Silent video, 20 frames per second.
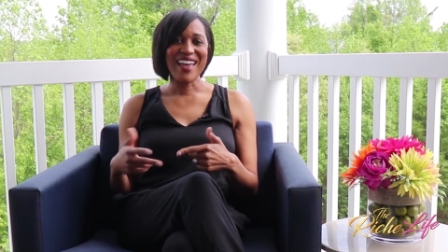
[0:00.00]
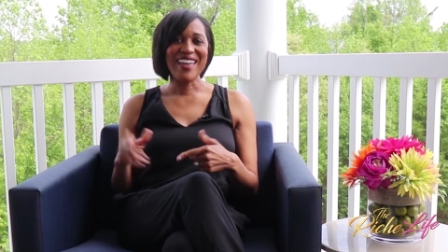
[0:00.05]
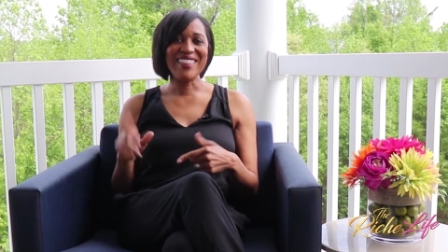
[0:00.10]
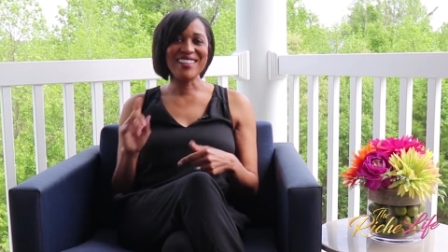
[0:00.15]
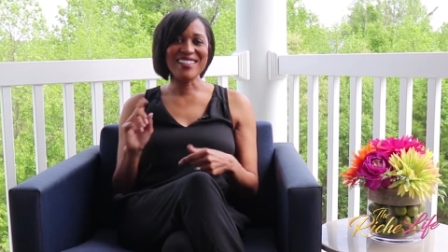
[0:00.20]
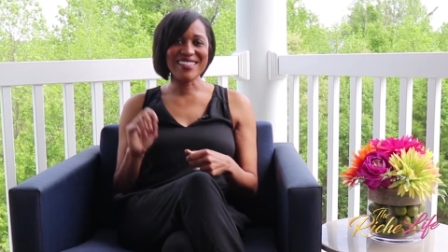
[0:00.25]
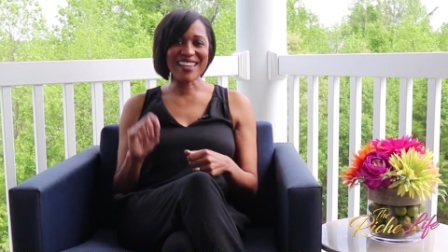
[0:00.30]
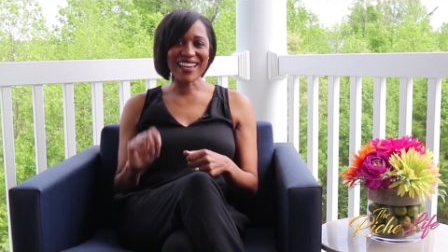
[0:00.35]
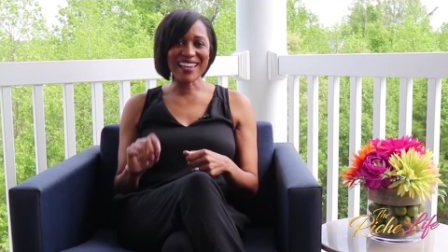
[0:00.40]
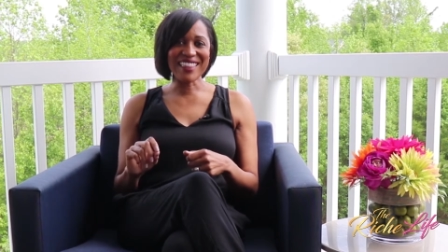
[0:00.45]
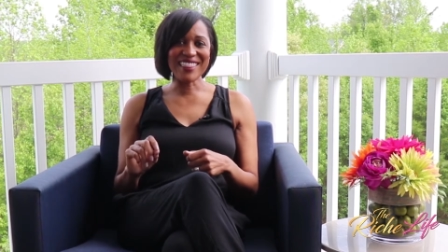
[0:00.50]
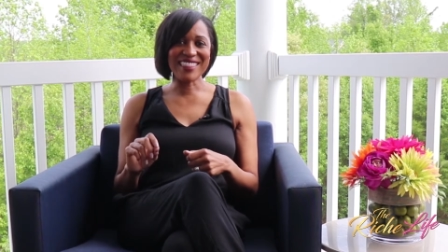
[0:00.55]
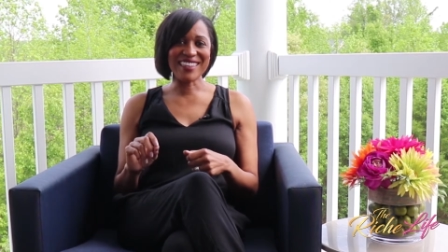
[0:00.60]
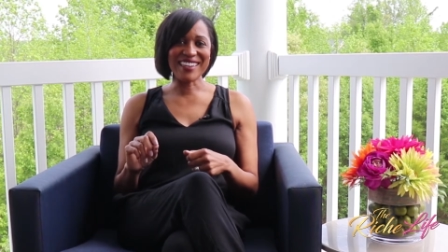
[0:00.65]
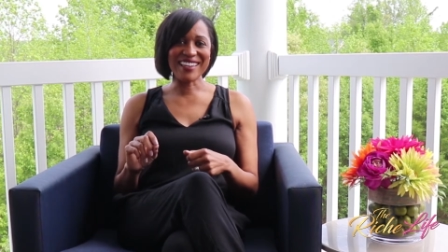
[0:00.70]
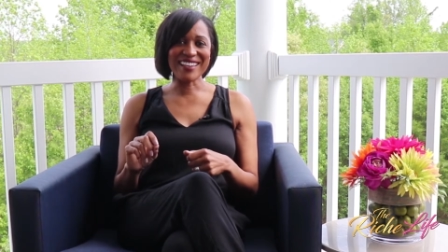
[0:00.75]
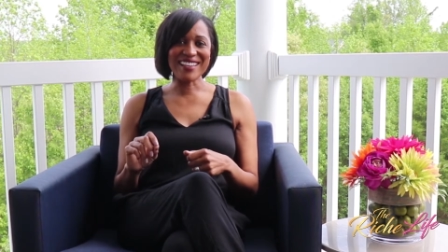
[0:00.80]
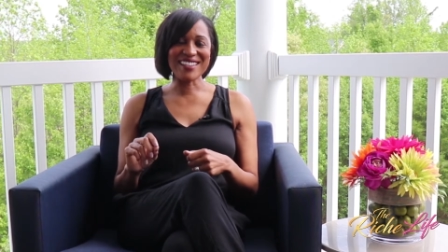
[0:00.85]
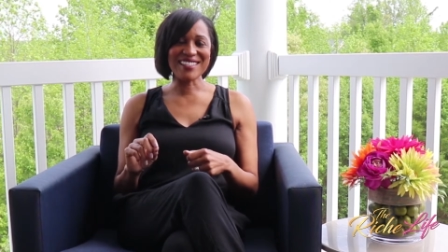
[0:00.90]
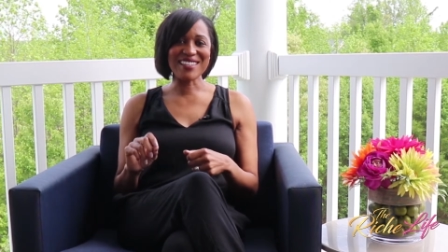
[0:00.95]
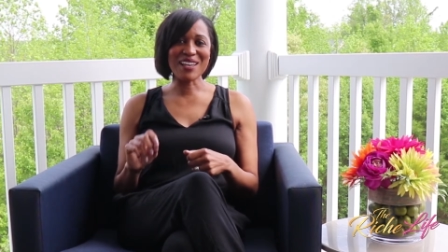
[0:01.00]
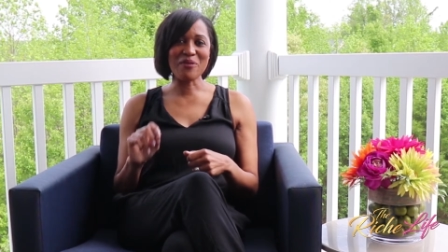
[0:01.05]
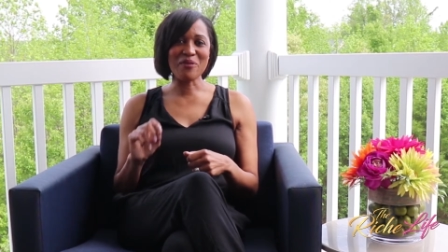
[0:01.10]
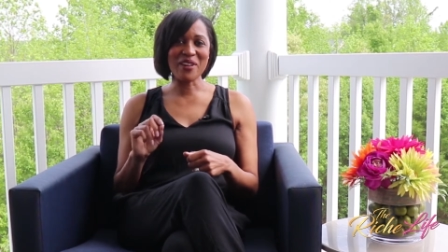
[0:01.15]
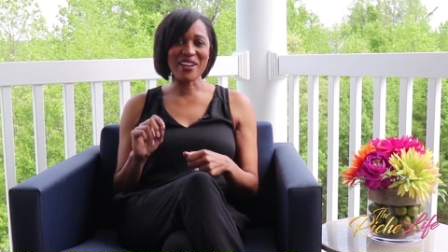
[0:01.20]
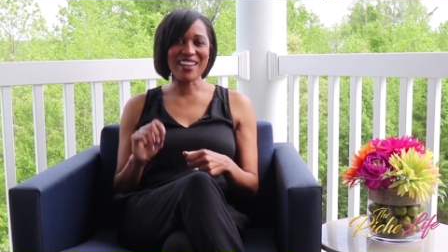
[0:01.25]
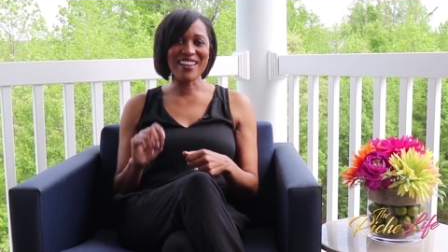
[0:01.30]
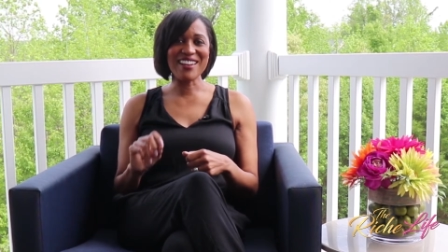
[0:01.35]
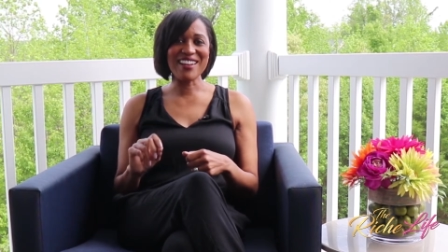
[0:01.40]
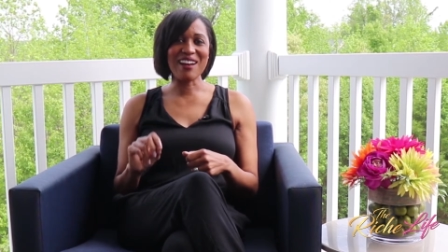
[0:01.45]
And the second thing is I
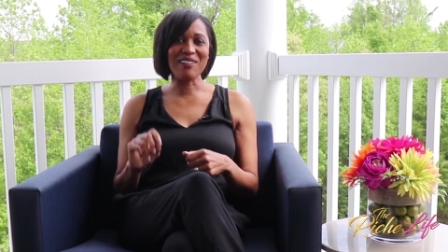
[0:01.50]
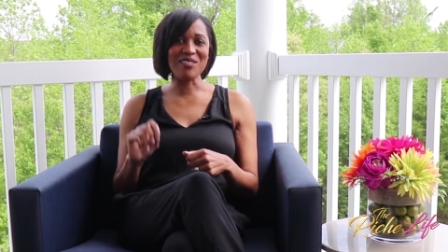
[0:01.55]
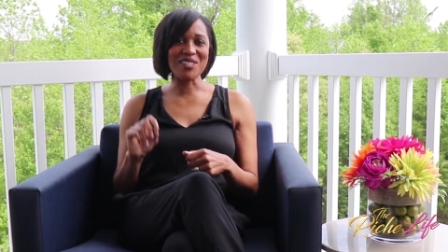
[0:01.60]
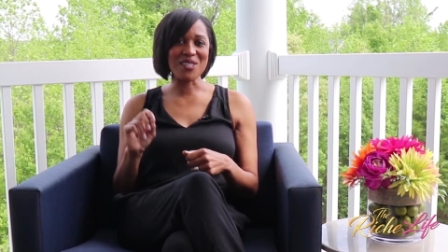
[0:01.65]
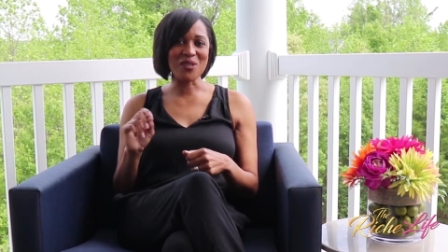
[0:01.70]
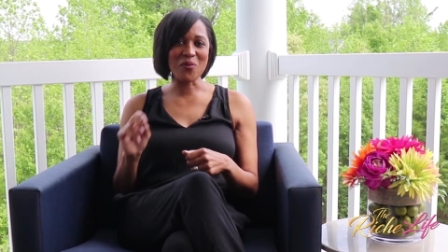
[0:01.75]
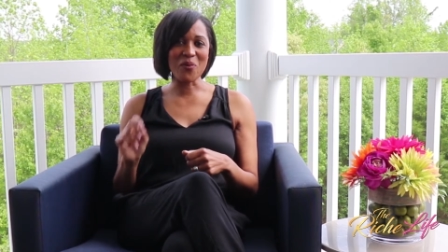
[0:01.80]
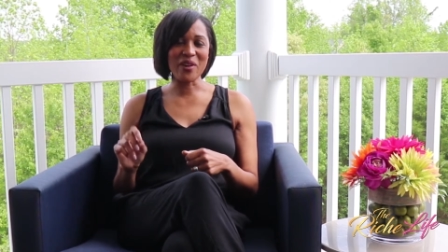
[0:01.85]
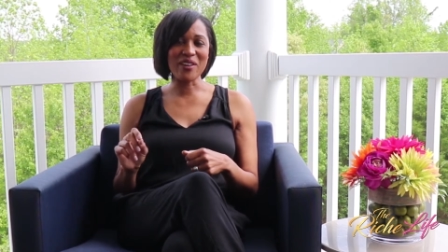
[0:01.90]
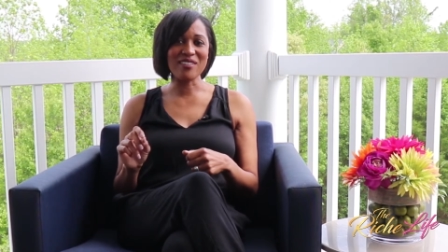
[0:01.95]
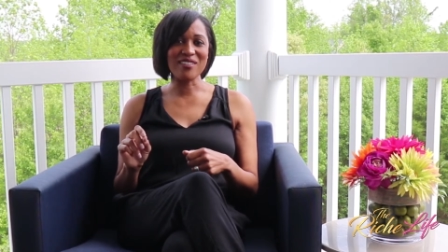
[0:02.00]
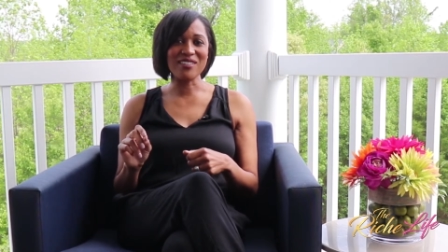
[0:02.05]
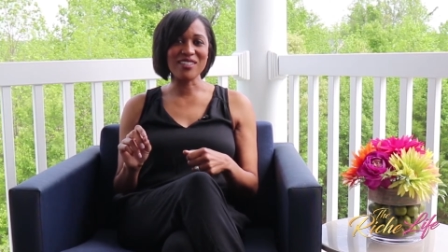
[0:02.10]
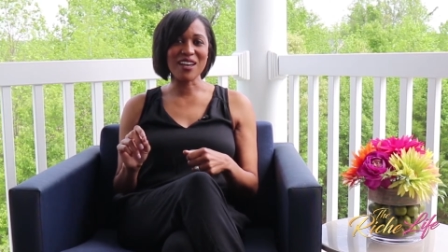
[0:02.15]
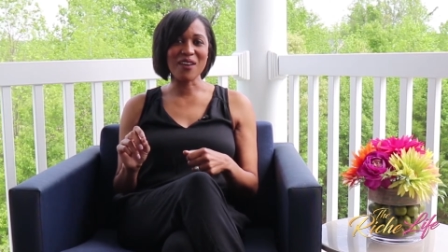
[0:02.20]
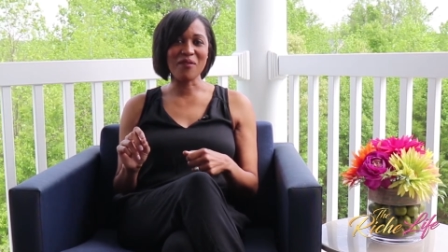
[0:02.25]
want to announce the winners